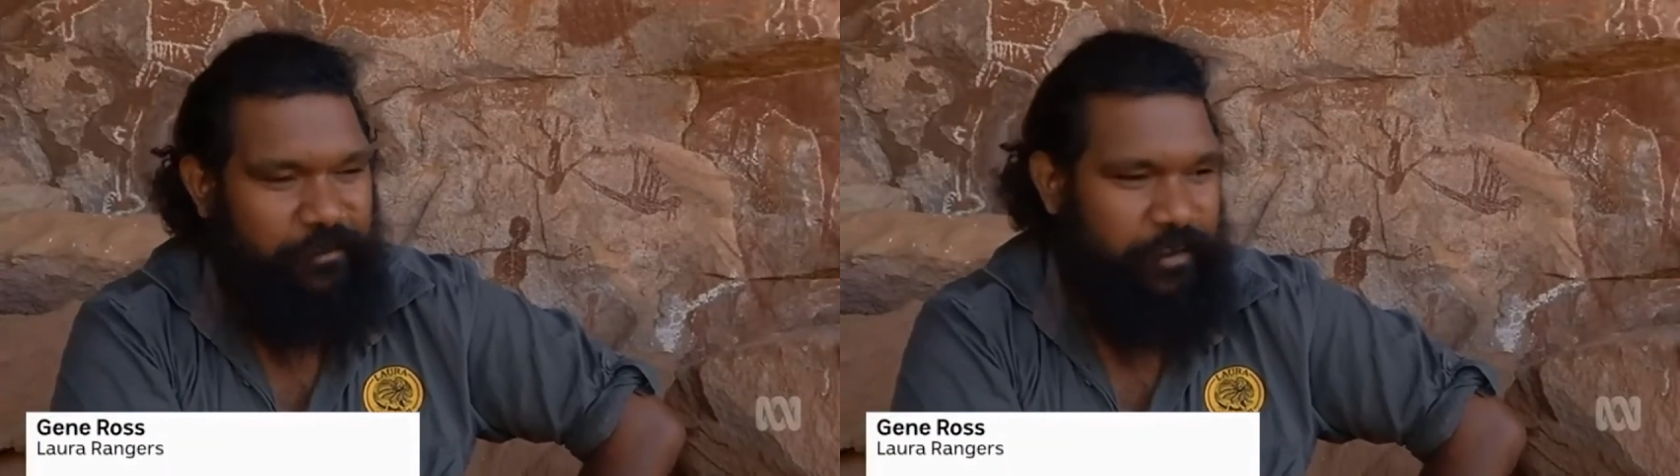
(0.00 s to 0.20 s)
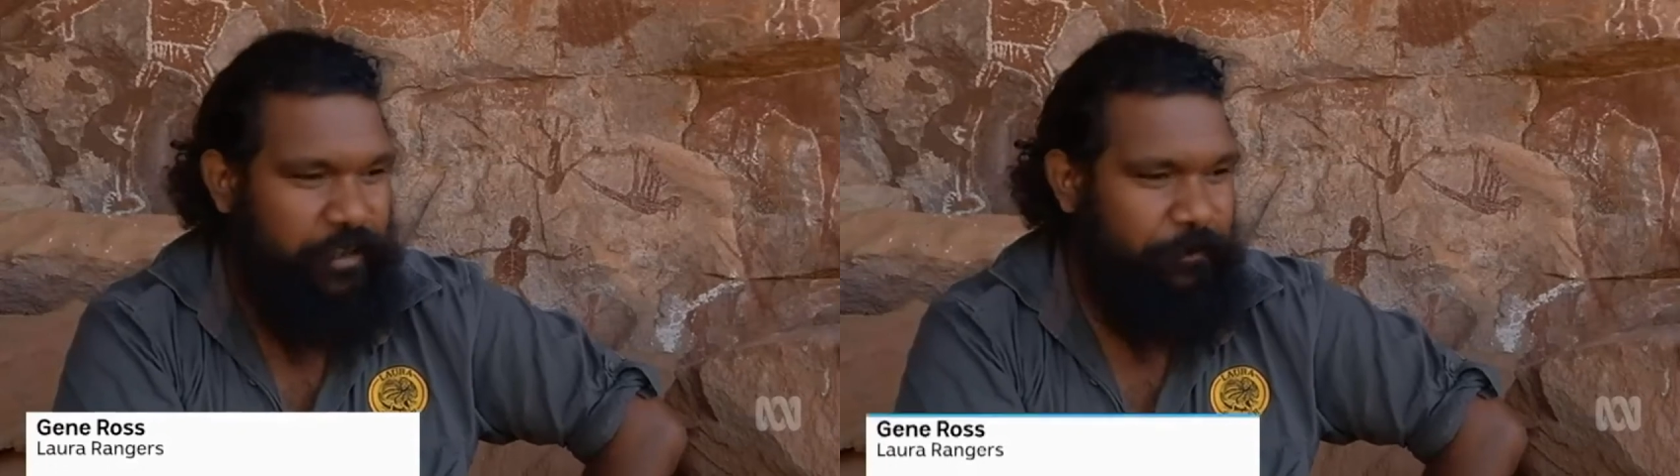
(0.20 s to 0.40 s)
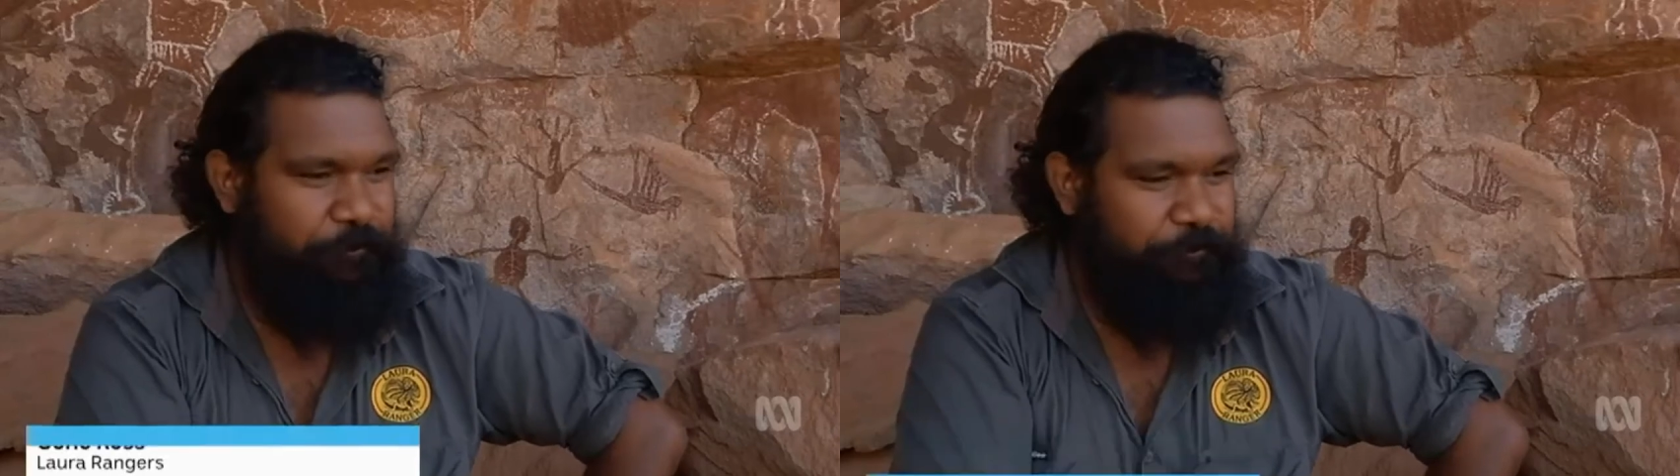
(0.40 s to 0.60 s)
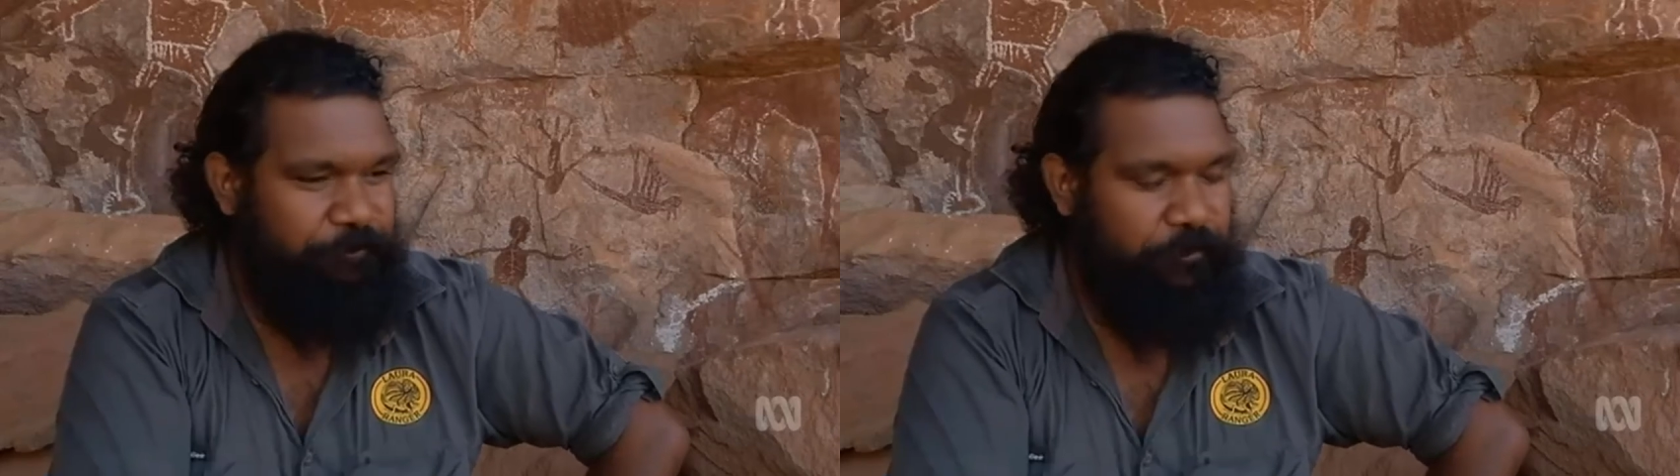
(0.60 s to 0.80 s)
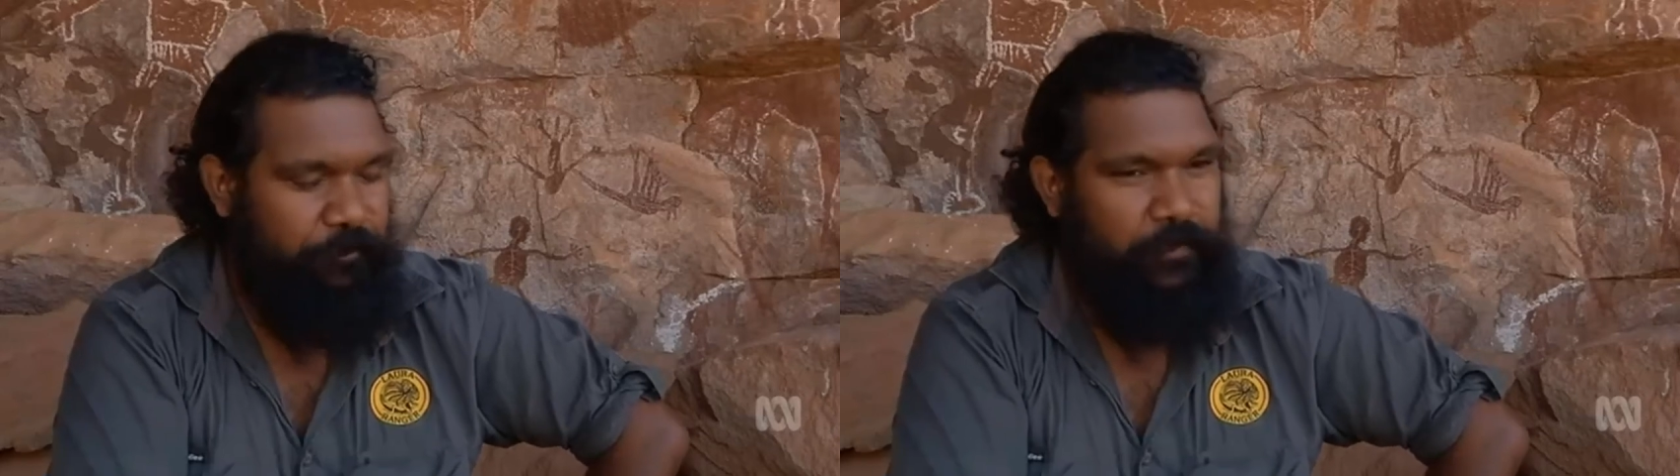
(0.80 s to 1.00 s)
Um,
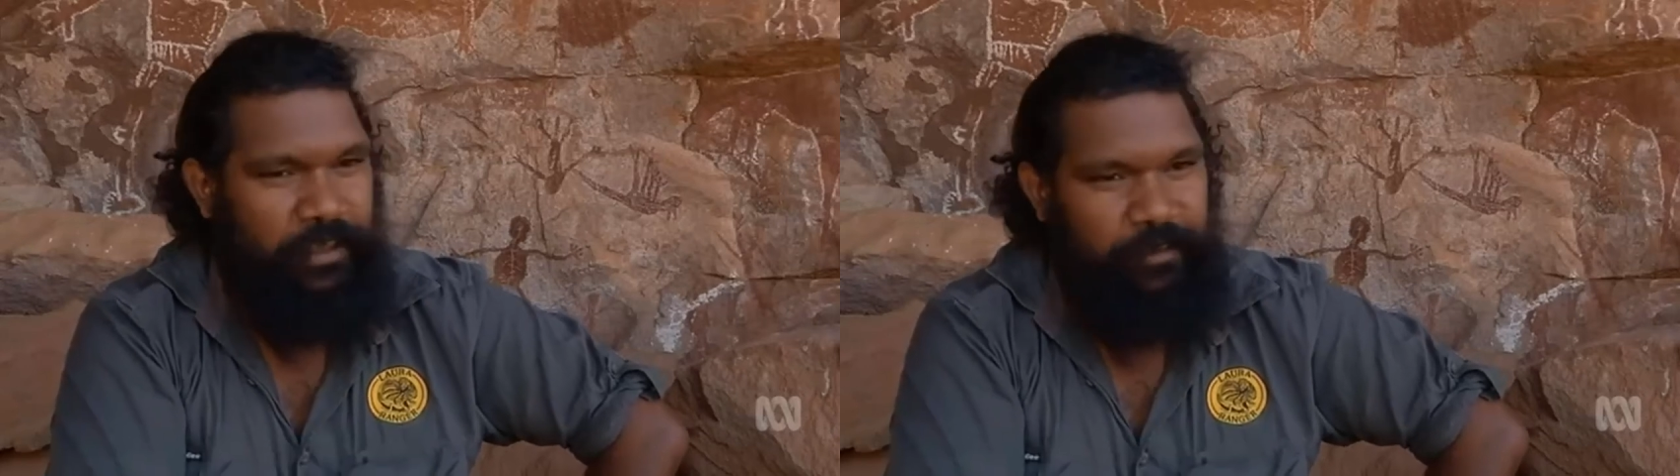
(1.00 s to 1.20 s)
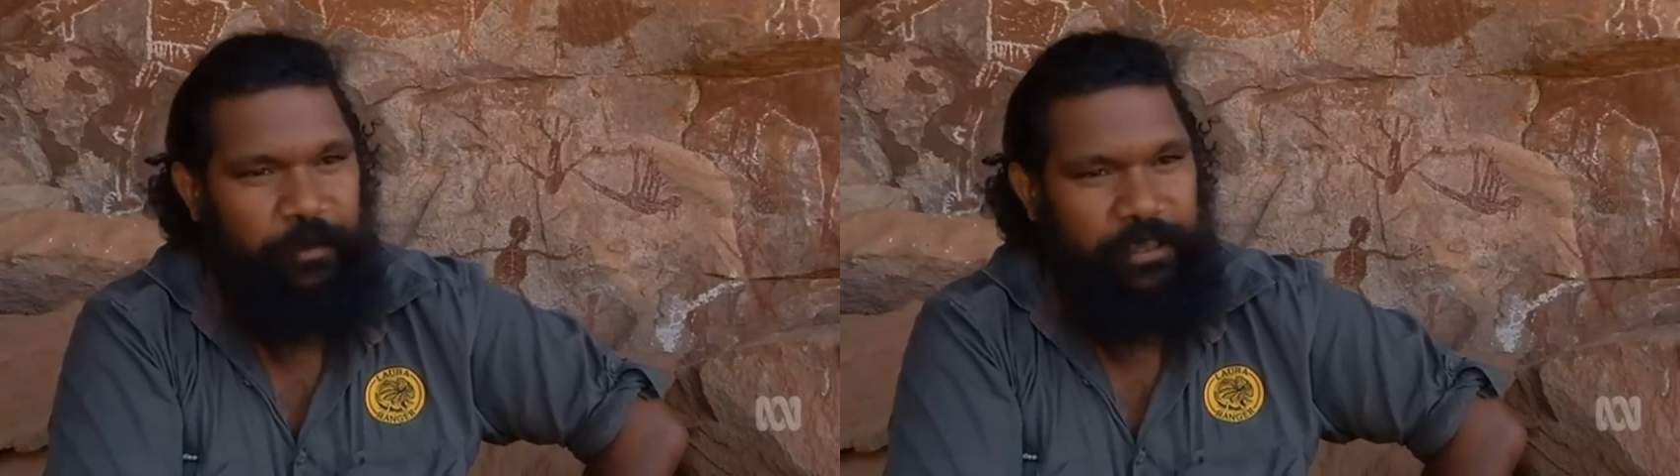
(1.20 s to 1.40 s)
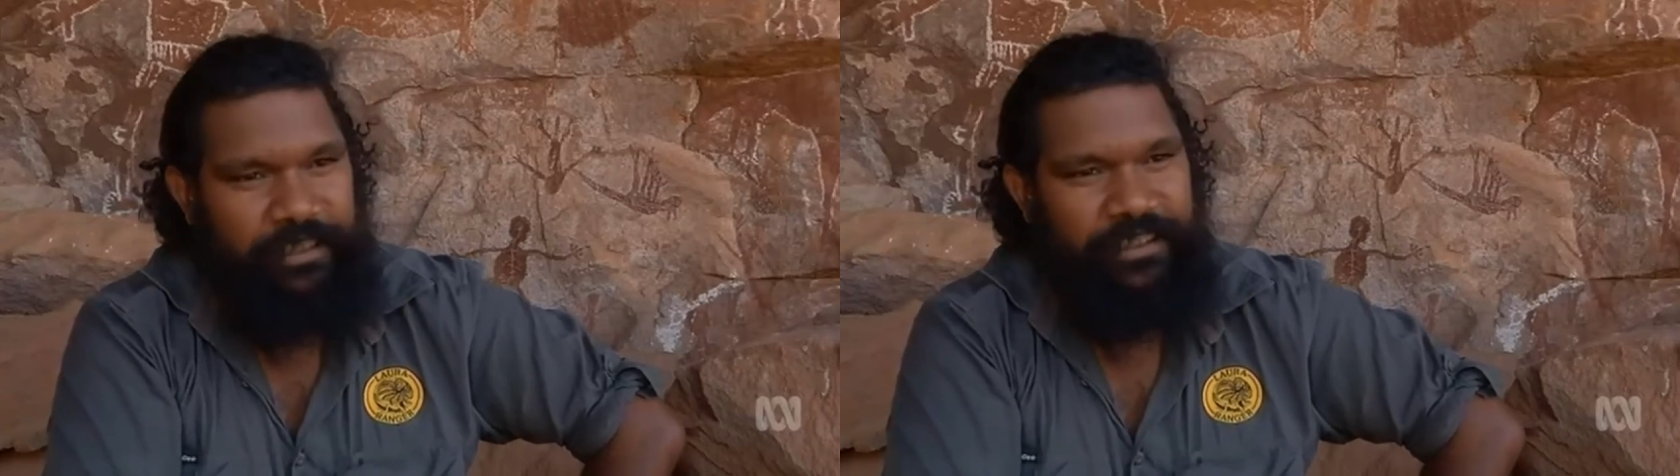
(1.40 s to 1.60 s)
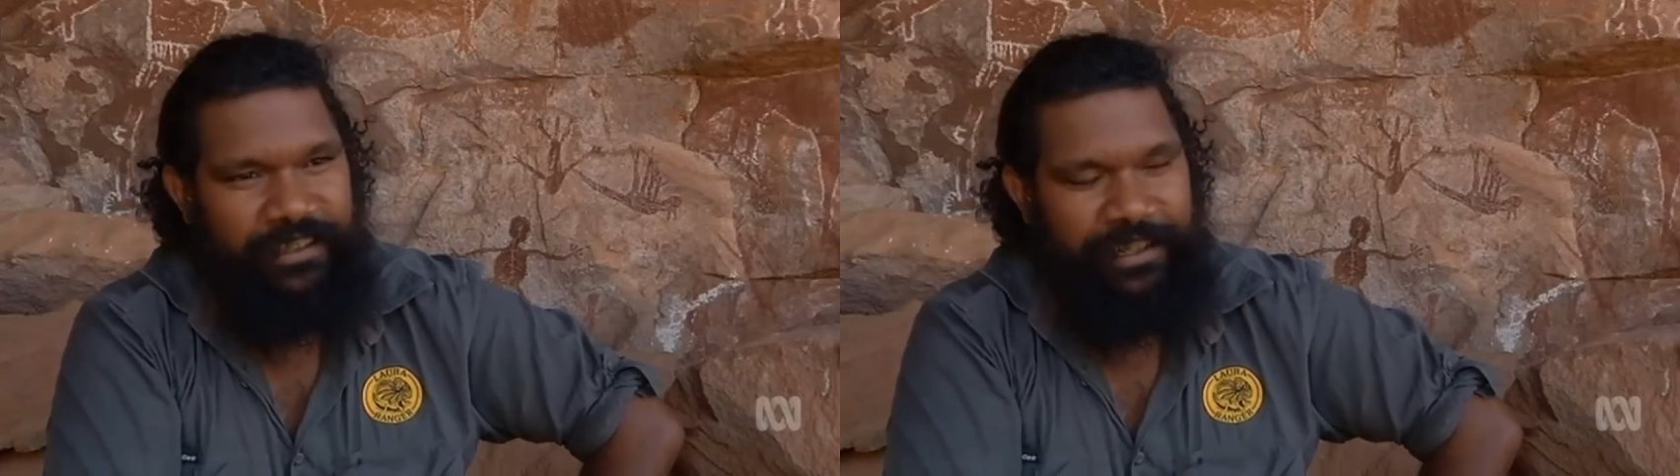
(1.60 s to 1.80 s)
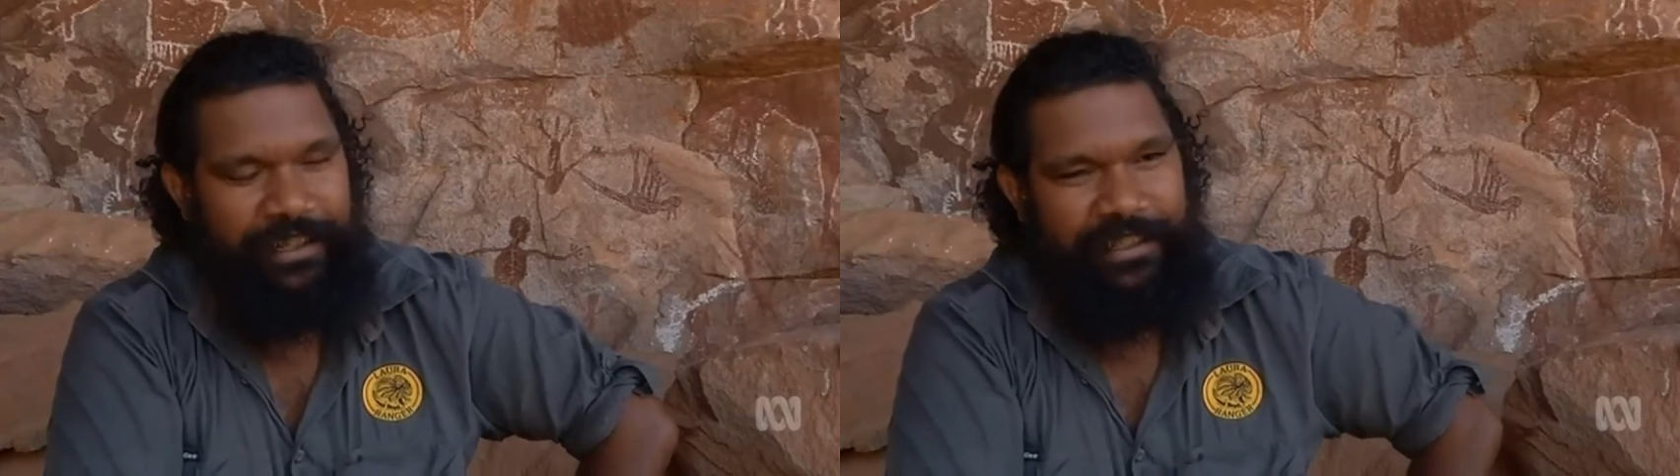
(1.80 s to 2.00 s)
but
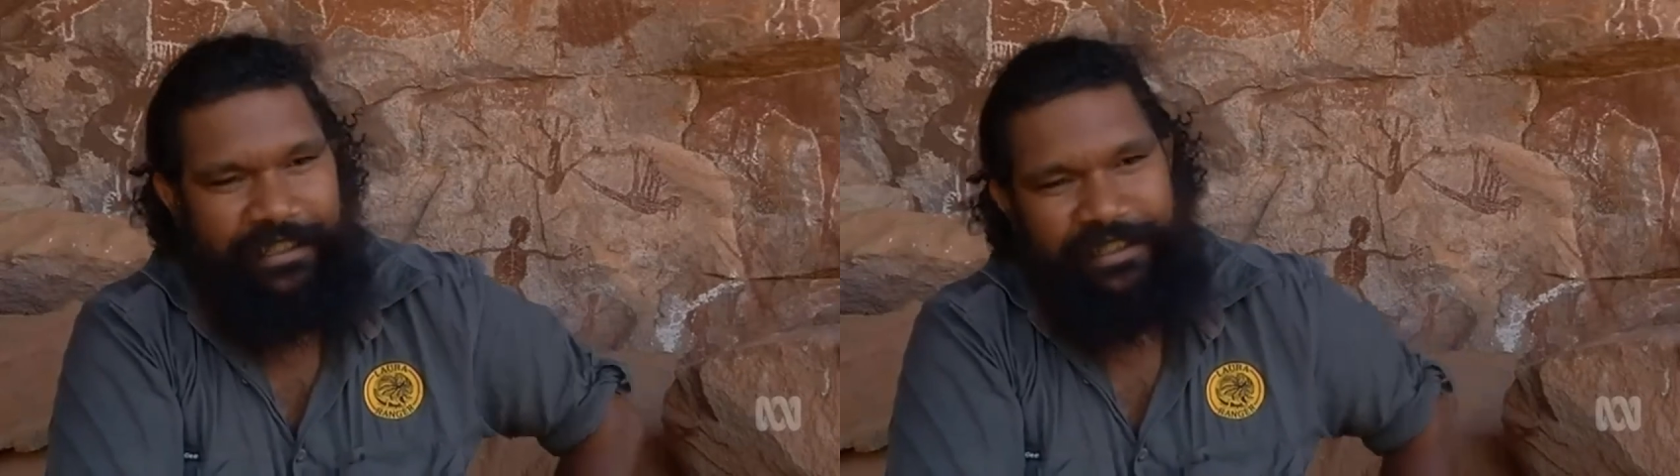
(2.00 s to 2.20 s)
hey.